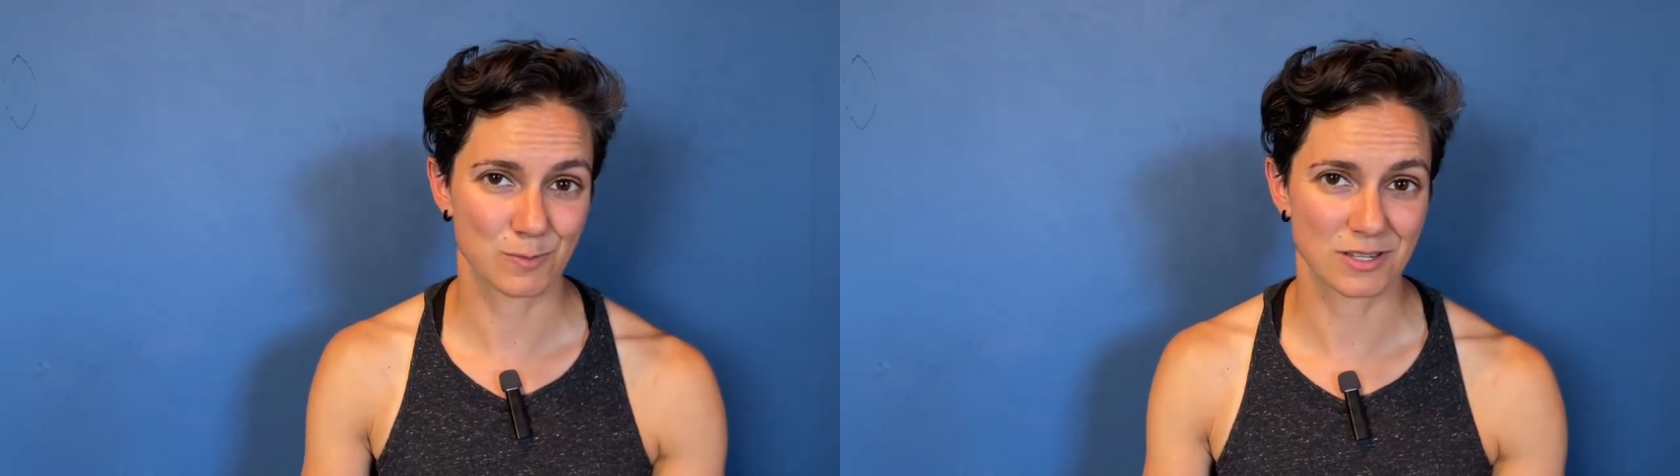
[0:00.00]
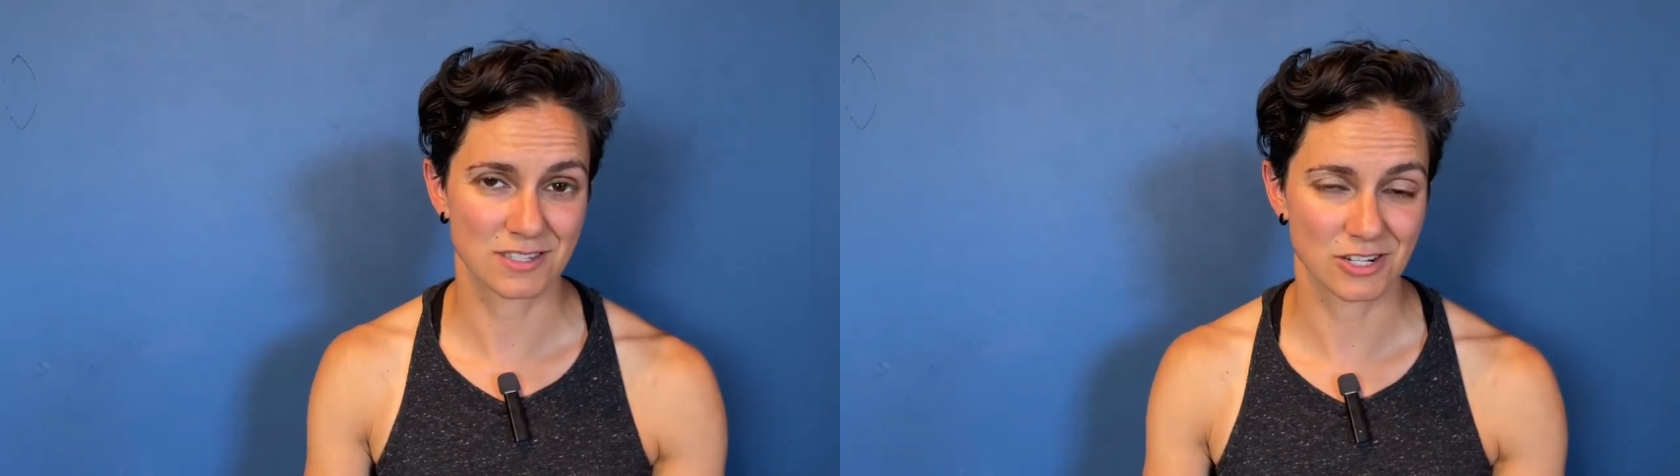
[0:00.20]

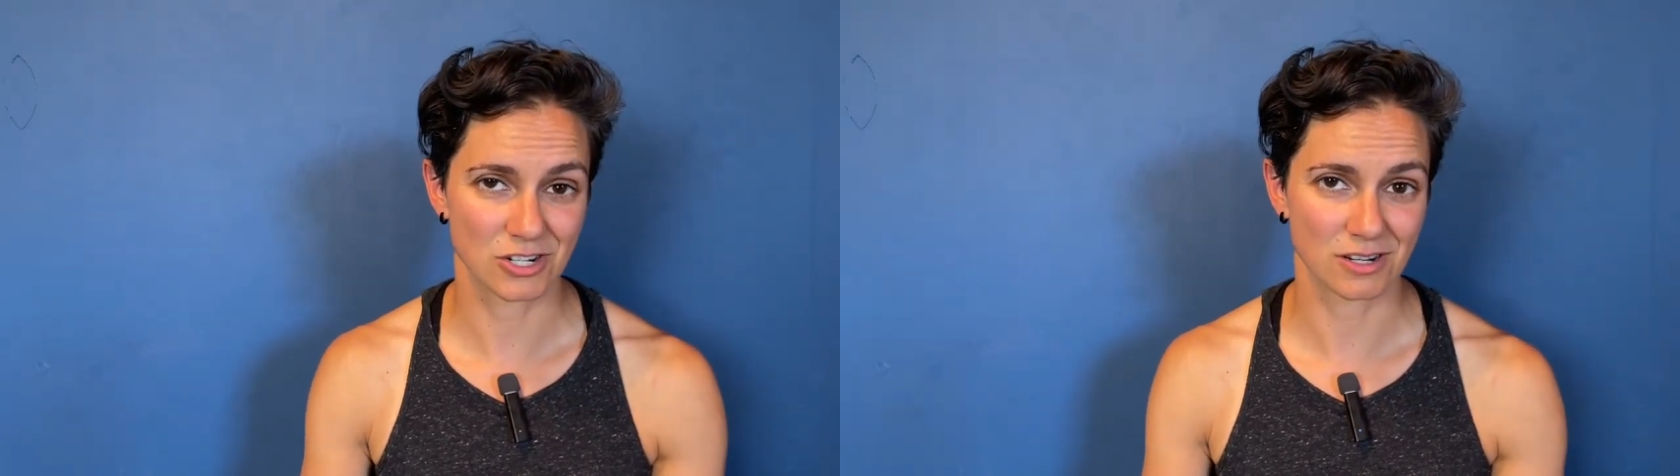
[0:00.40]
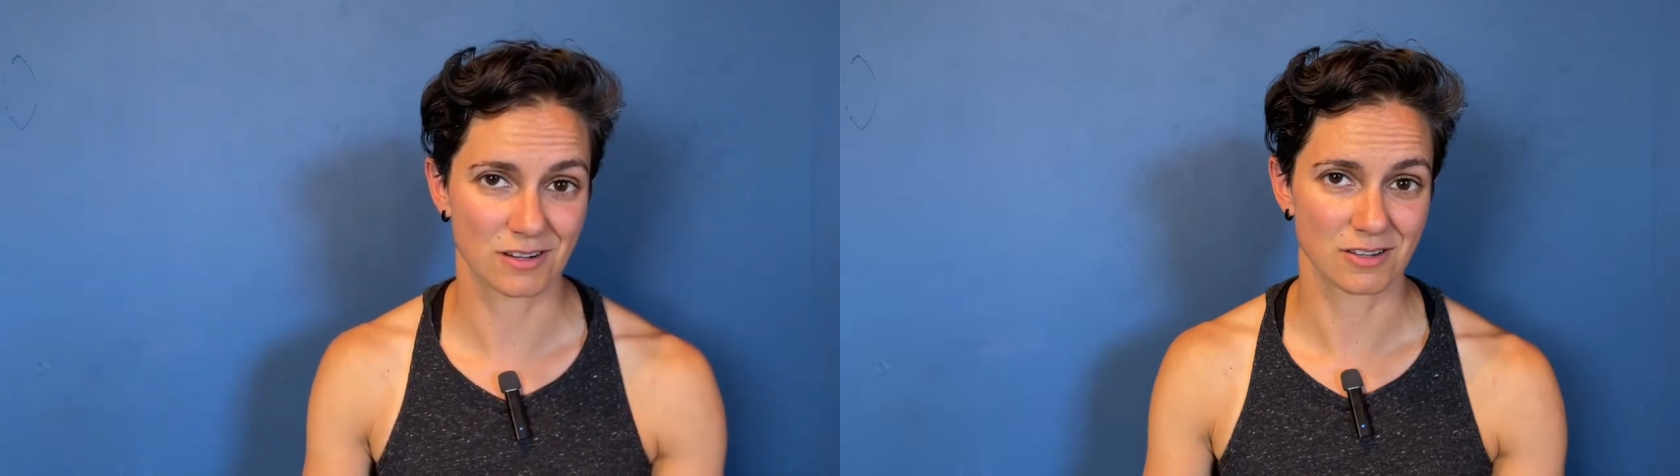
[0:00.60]

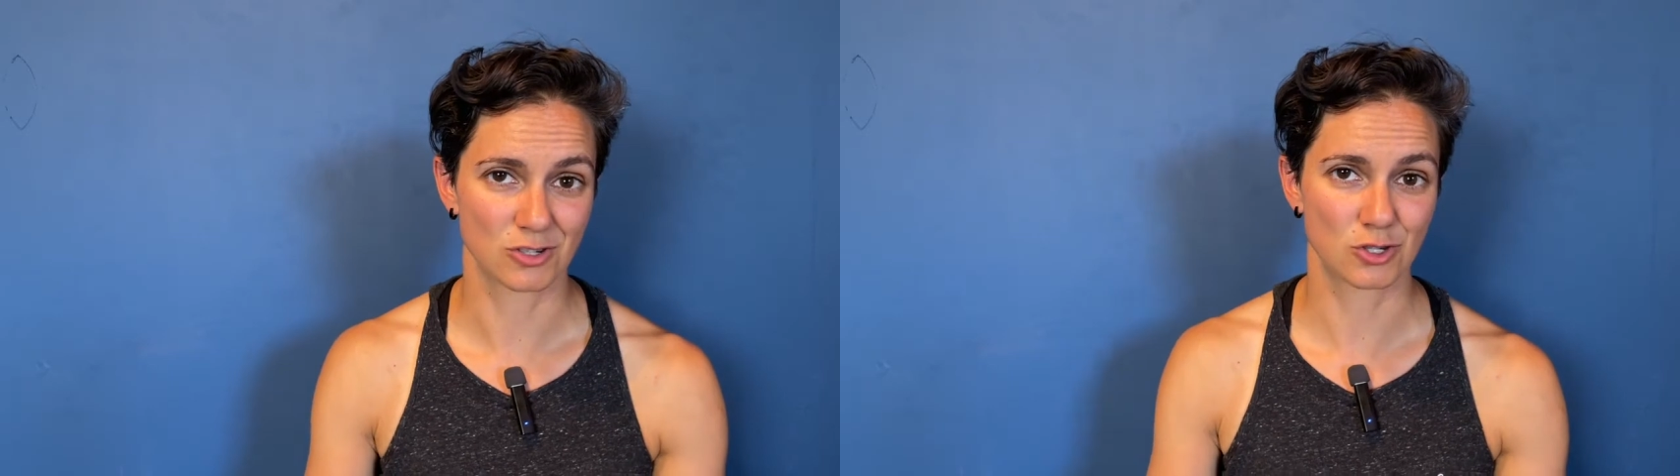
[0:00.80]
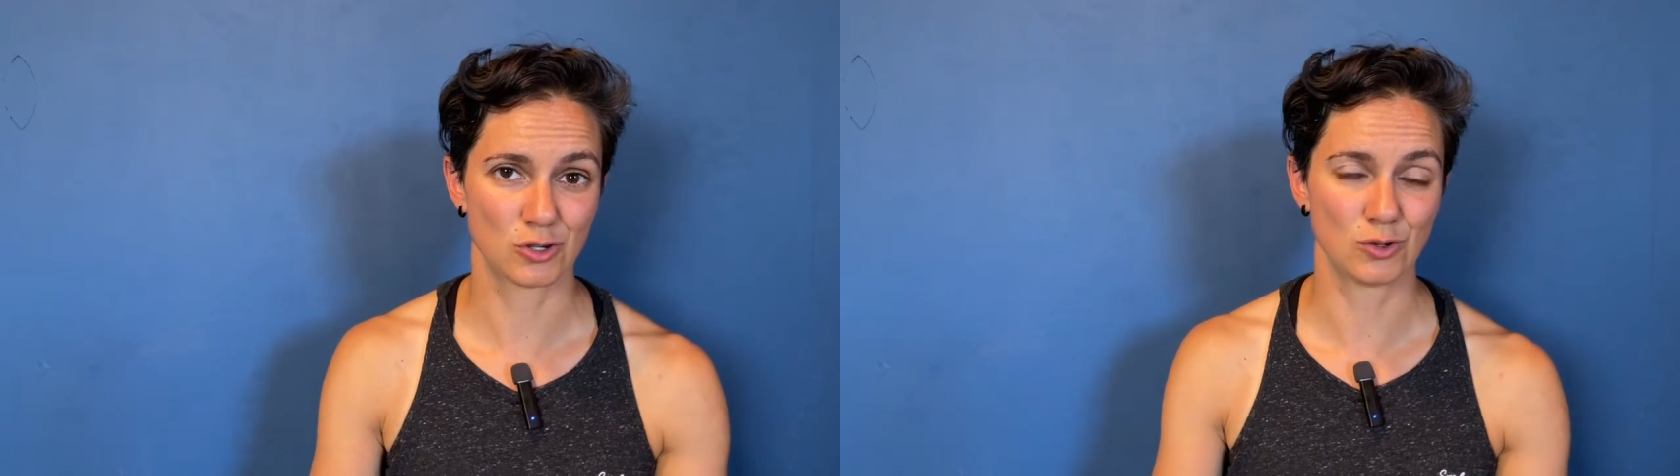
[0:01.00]
position
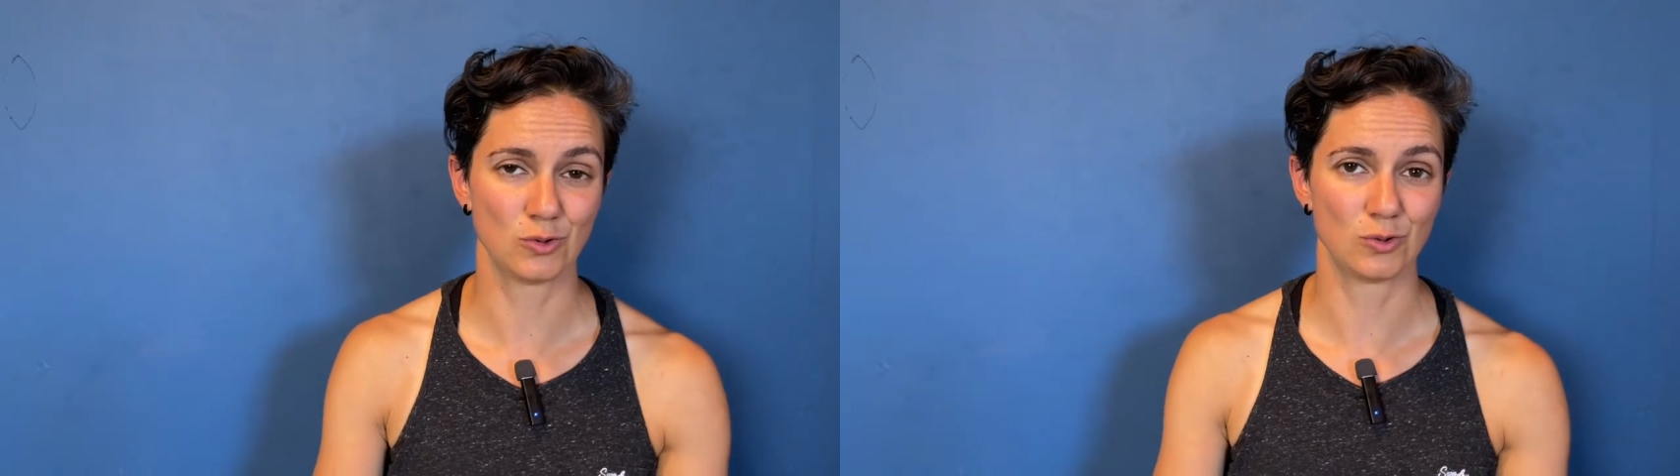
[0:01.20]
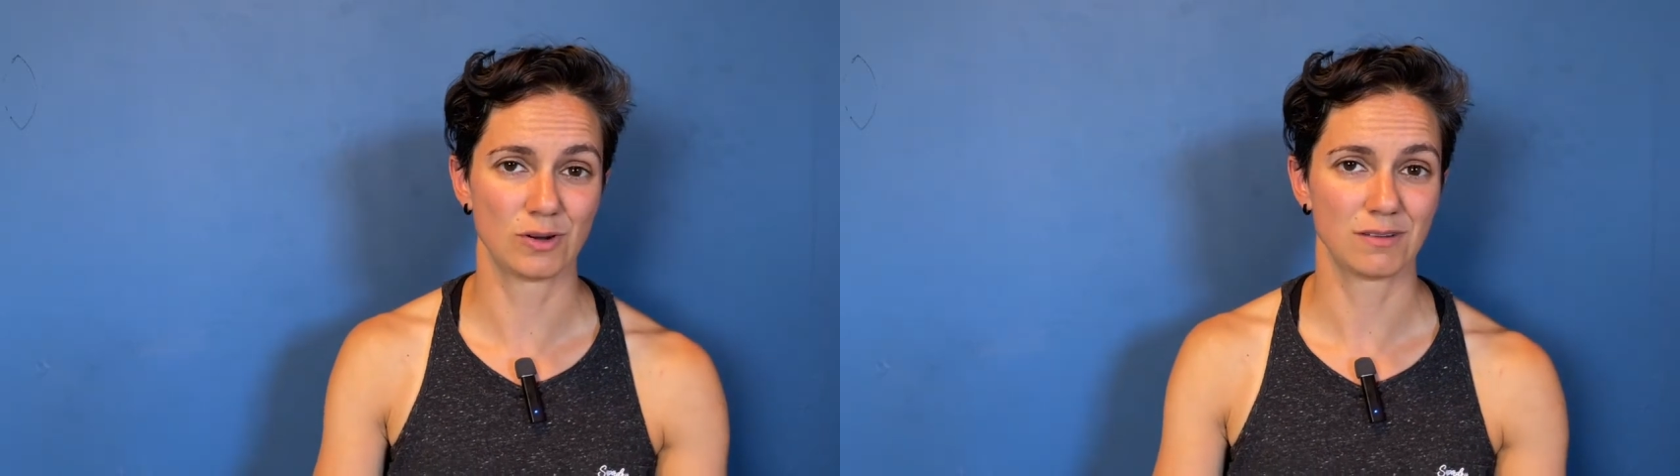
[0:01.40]

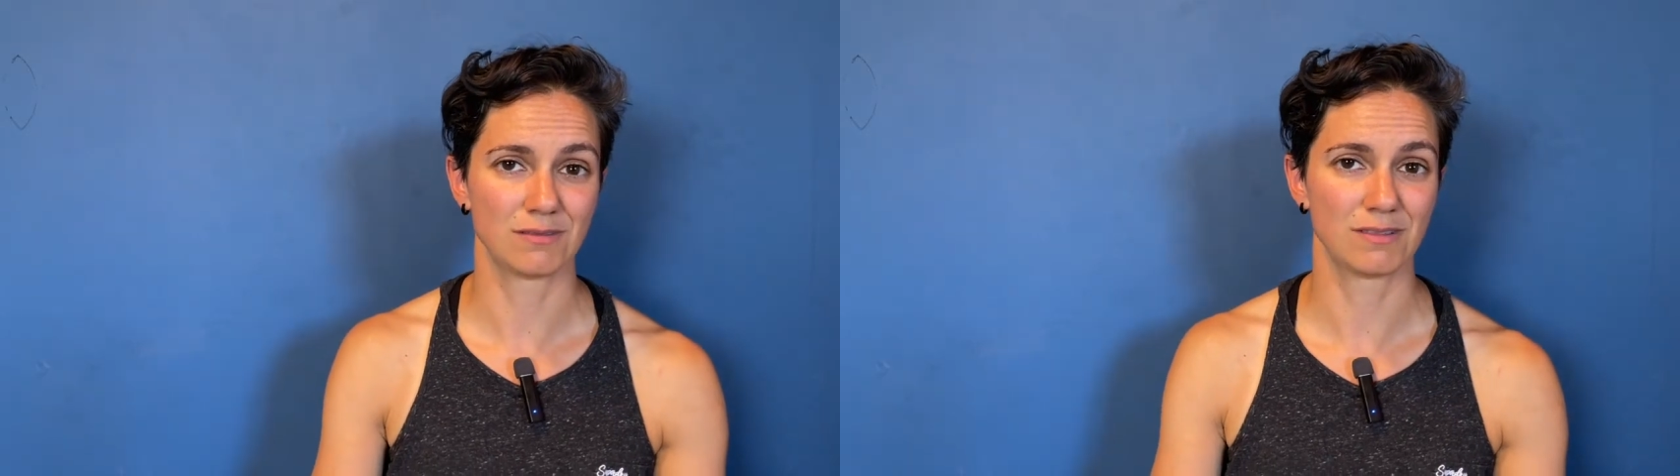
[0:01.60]
to